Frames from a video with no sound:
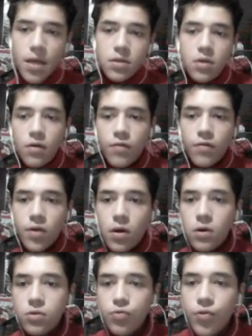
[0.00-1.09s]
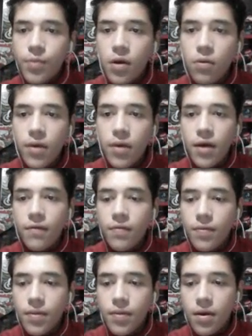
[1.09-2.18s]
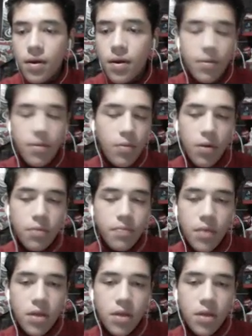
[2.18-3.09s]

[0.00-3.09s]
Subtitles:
So for the cold room, we have the, well,